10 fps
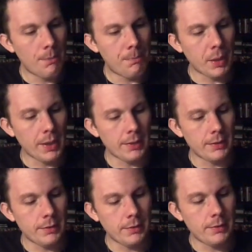But
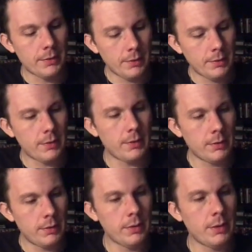
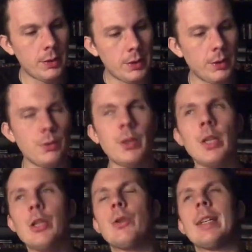you
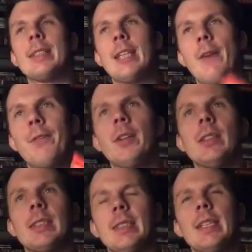you can definitely
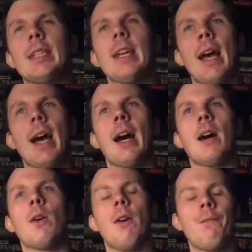see
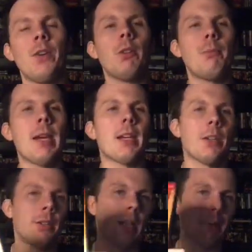how a
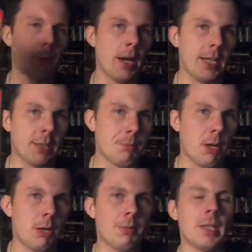filmmaker like Brian De
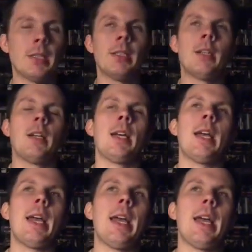Palma
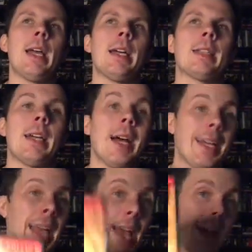and a
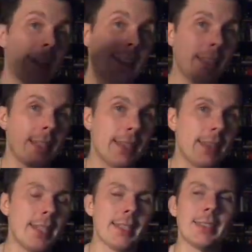cast like
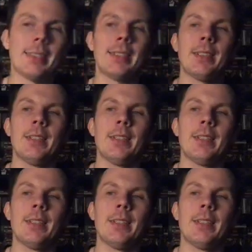this